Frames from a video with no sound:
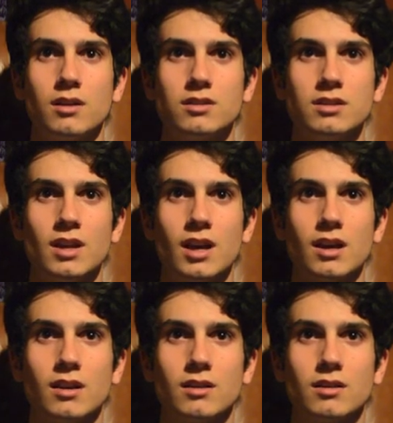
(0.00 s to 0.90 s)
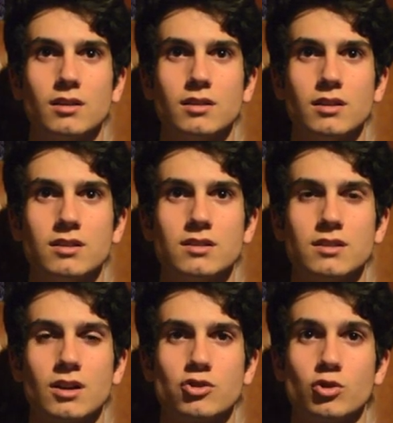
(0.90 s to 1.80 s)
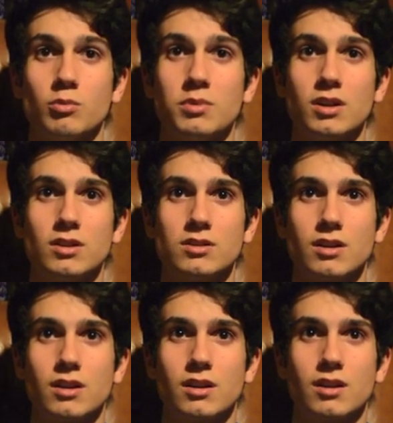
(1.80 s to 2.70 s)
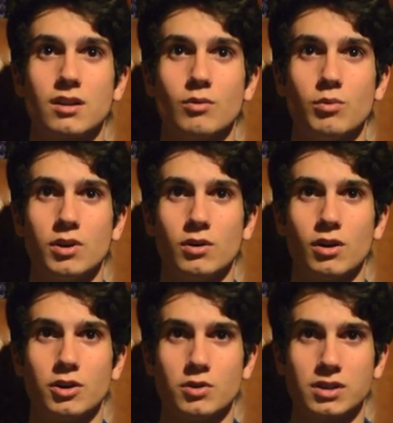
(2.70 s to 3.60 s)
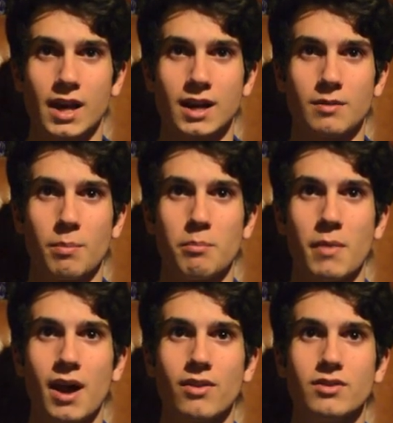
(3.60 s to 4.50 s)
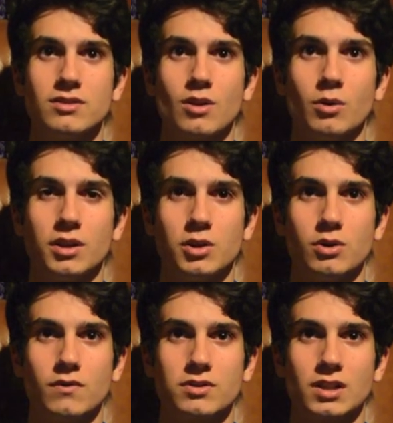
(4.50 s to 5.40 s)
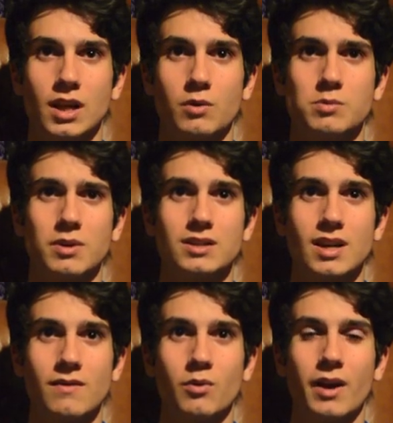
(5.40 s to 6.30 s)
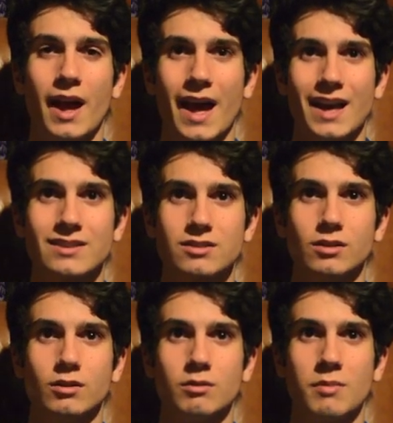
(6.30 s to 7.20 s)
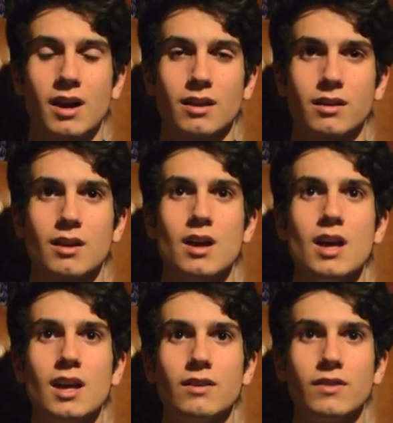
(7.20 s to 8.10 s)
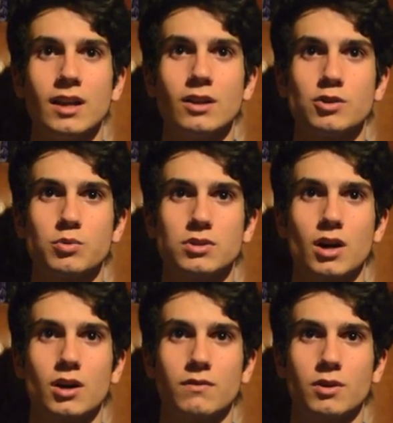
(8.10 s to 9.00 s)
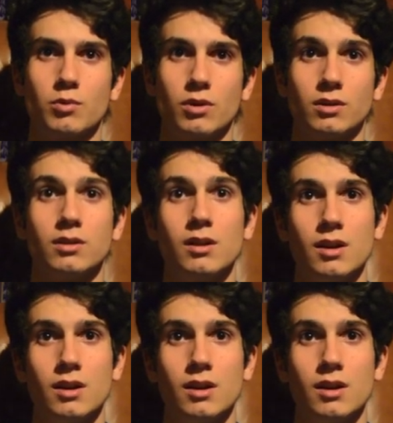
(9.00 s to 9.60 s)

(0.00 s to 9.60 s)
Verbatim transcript: Today, this is not true because we don't all use Latin. Math is only a universal language because everyone has to learn math. If English were taught over the world,